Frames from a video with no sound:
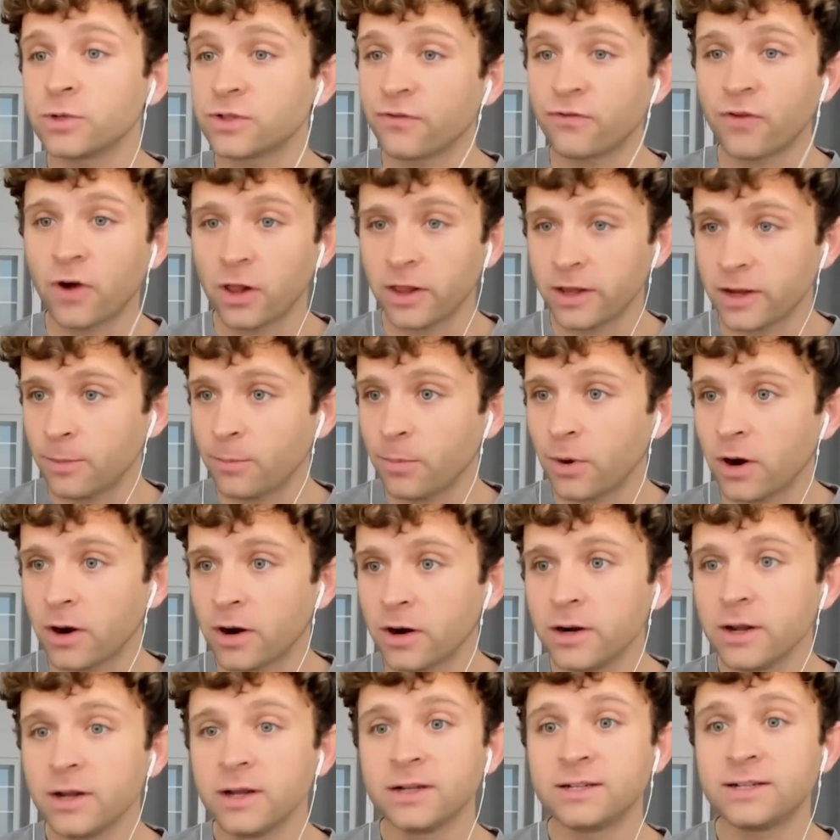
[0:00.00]
was falling
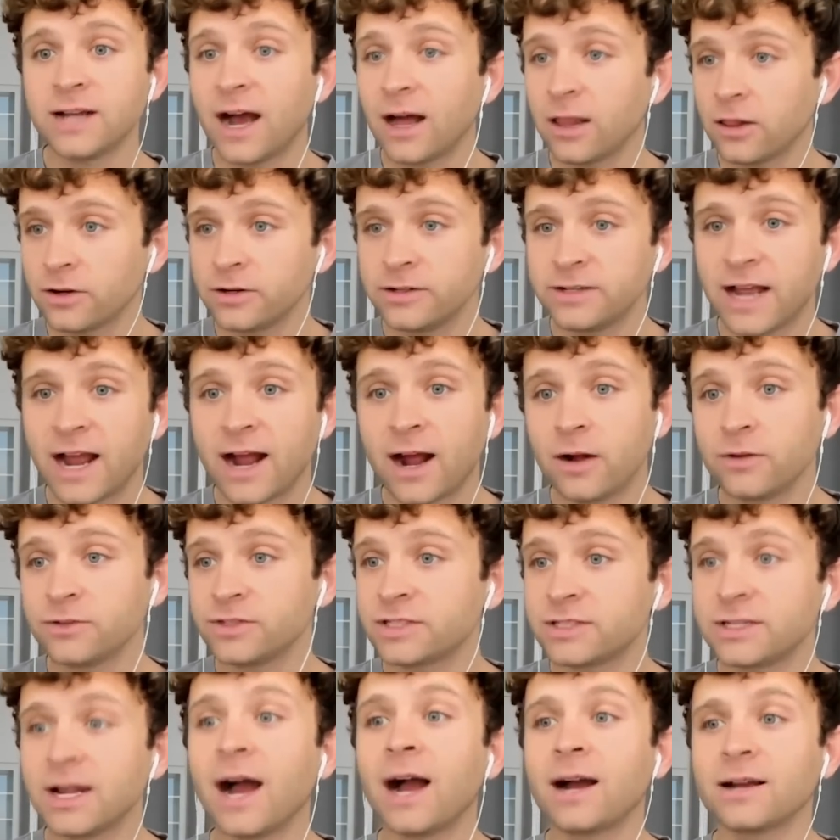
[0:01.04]
apart, dollar down,
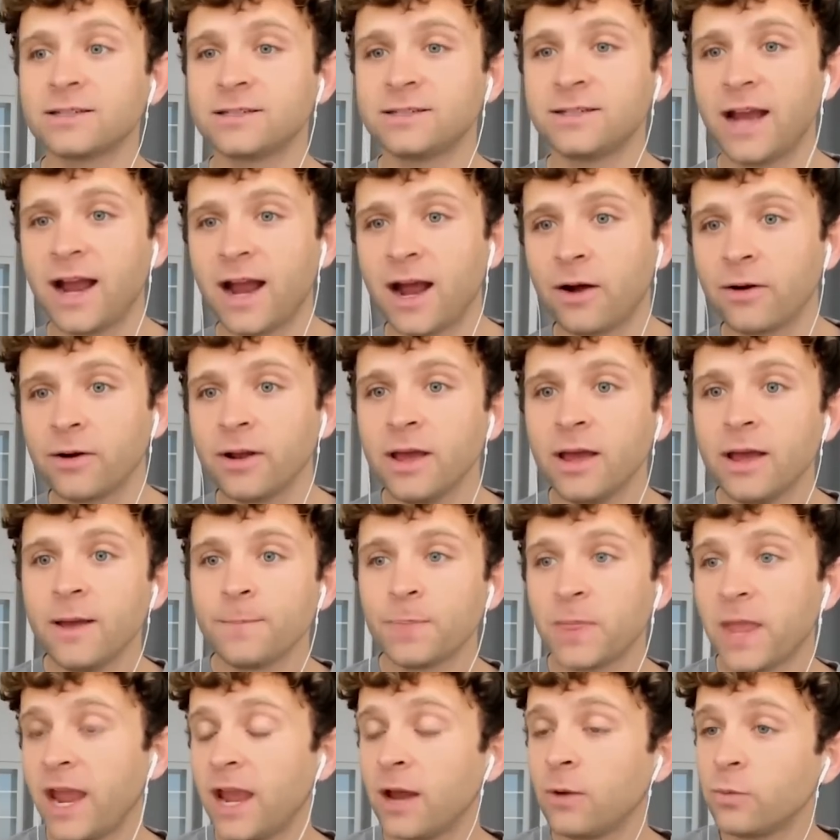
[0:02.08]
stocks down.
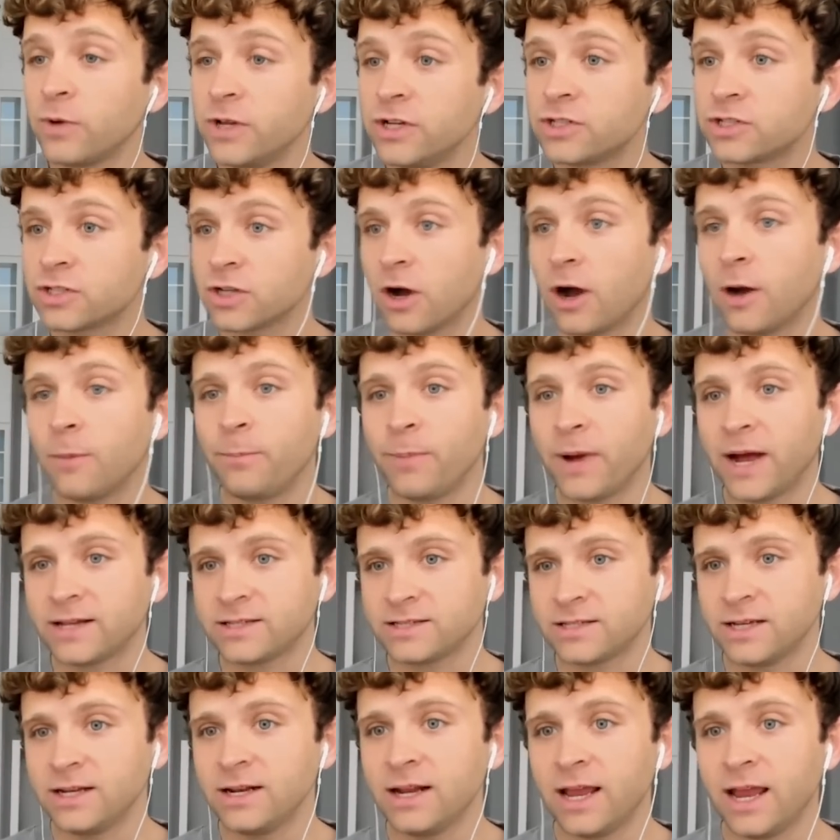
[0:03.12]
And we saw
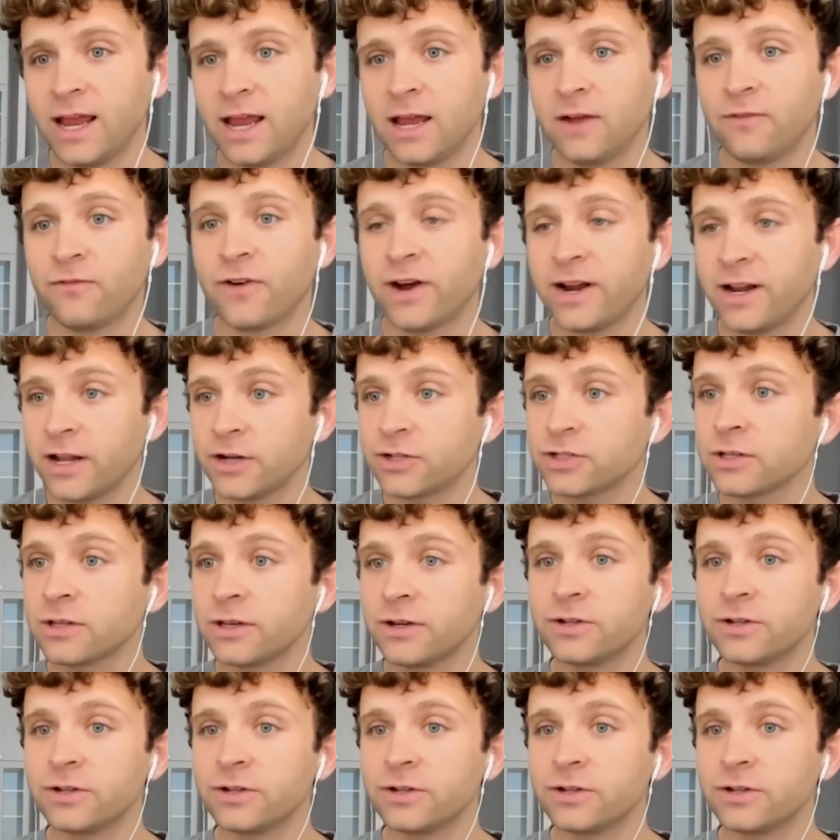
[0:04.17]
Bessent and financial